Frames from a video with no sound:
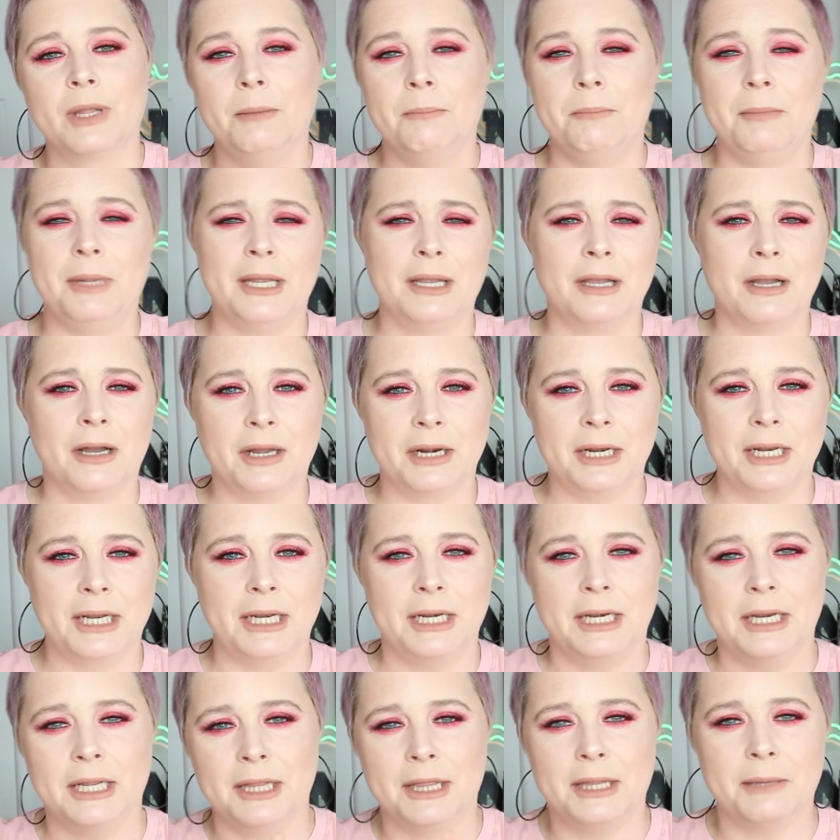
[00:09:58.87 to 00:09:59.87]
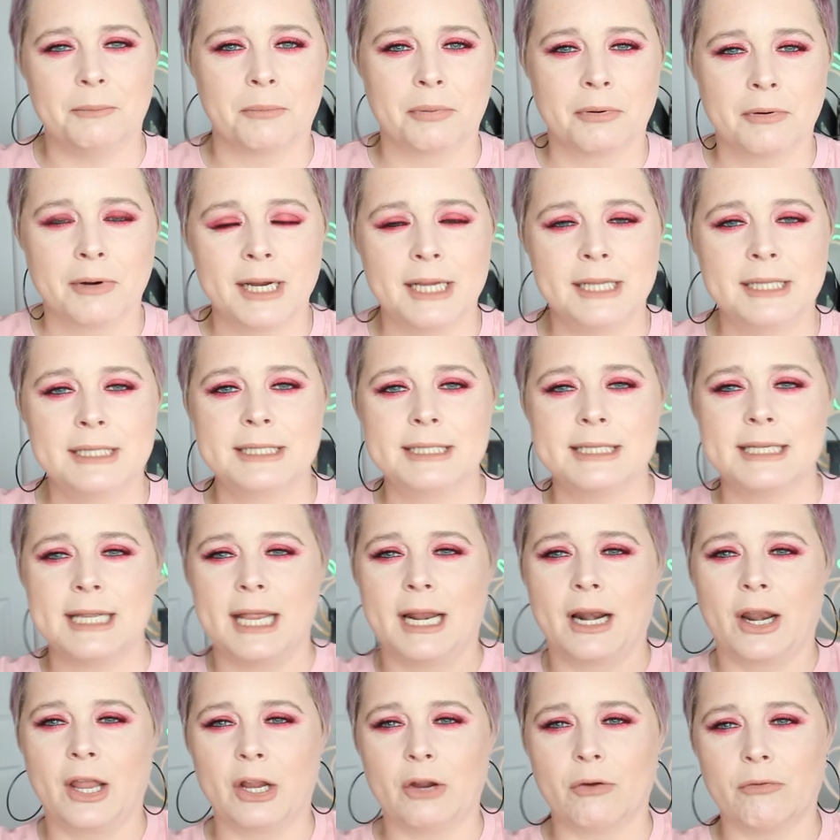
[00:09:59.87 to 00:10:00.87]
me cutting the prints
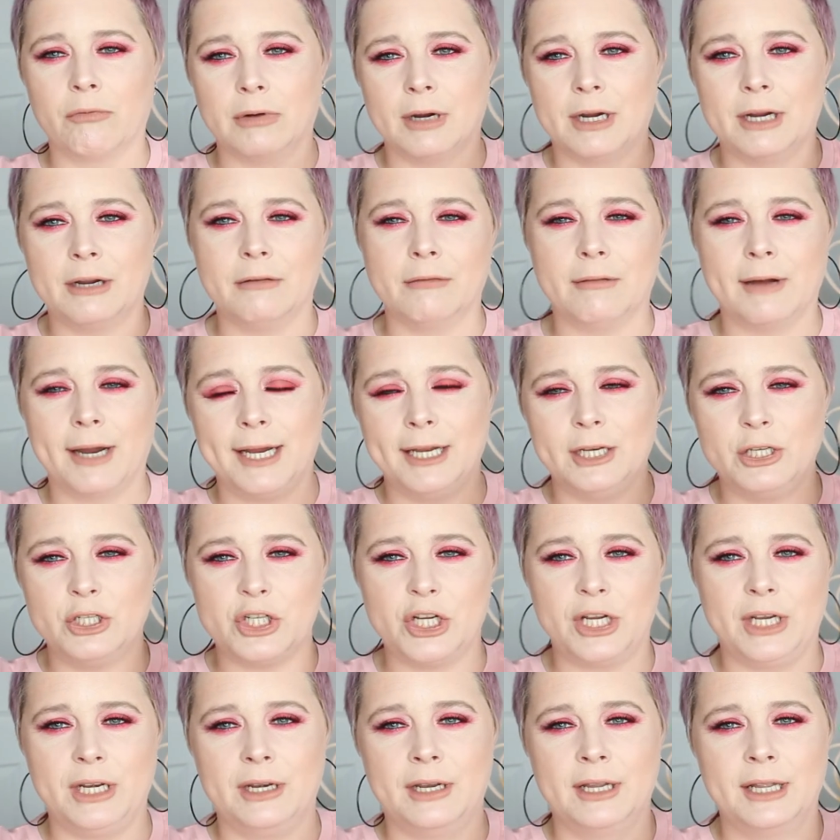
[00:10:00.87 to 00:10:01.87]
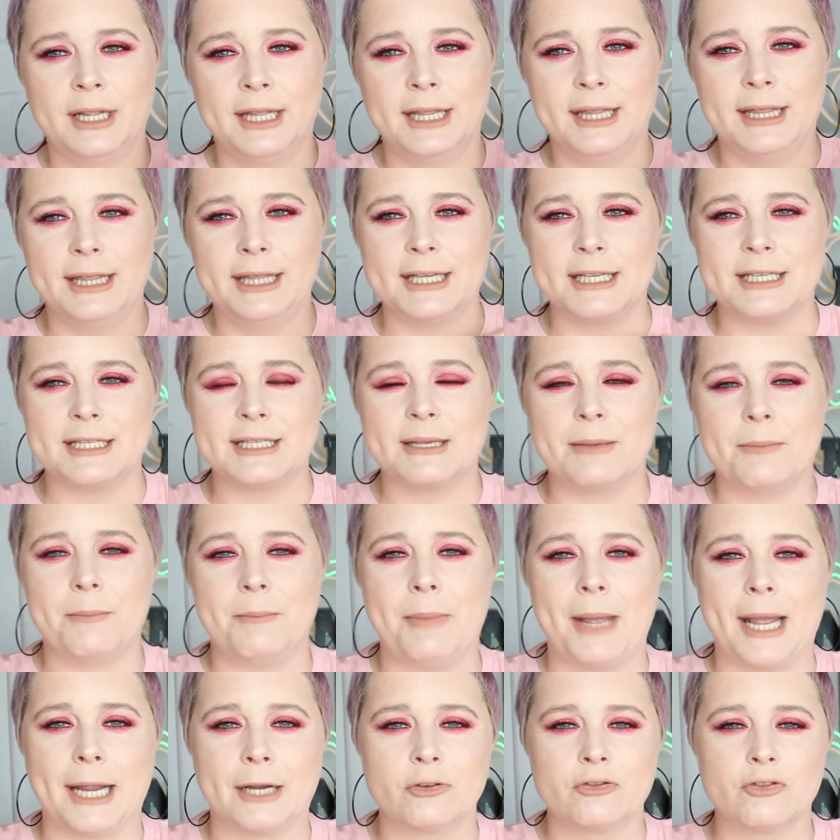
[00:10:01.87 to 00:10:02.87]
and like rearranging this
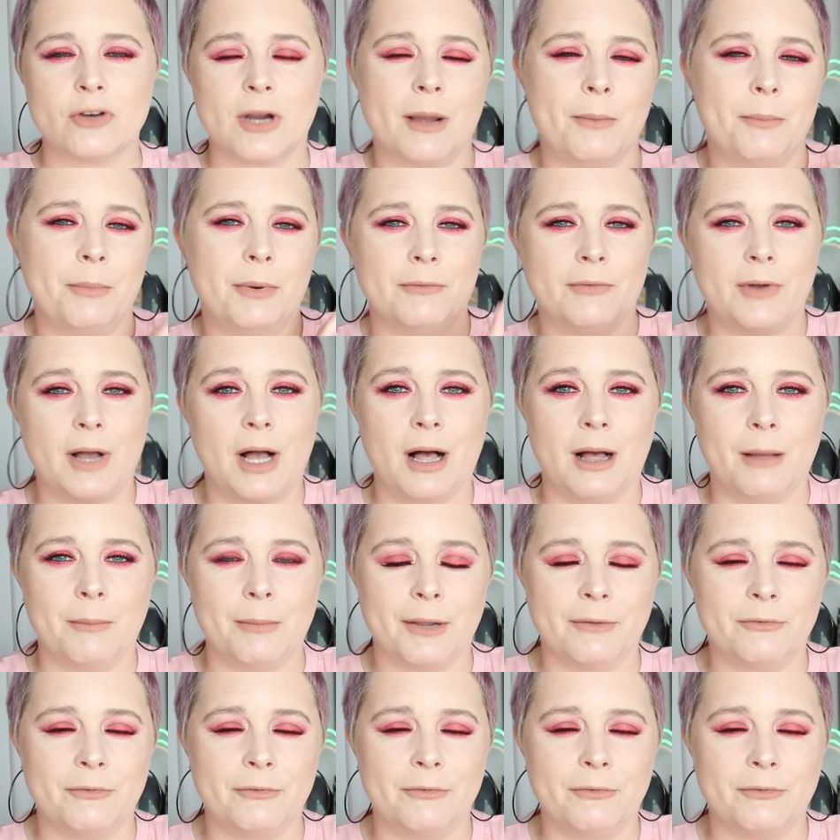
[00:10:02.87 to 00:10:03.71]
backdrop of all my